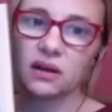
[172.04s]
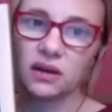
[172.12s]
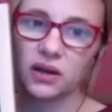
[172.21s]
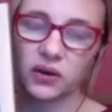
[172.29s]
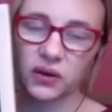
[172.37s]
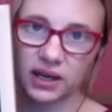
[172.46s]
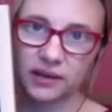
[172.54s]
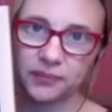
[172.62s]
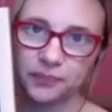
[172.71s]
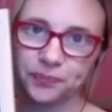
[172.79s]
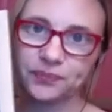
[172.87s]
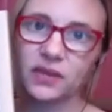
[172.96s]
Okay,
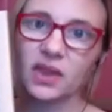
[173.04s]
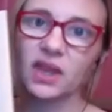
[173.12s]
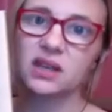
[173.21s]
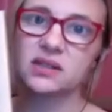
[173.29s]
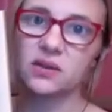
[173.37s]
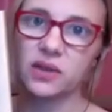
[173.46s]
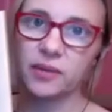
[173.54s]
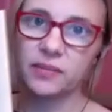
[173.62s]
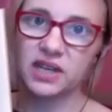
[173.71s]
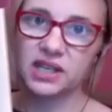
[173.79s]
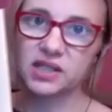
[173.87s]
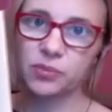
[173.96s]
so let
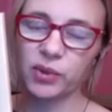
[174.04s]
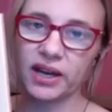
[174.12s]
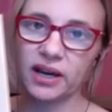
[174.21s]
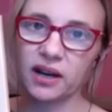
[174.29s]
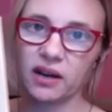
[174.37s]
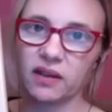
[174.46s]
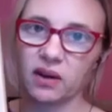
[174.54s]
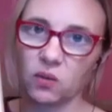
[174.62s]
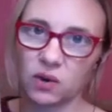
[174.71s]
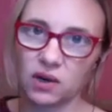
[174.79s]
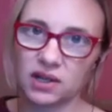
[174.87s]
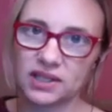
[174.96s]
me explain how that
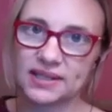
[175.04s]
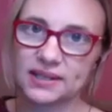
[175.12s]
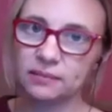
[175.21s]
works.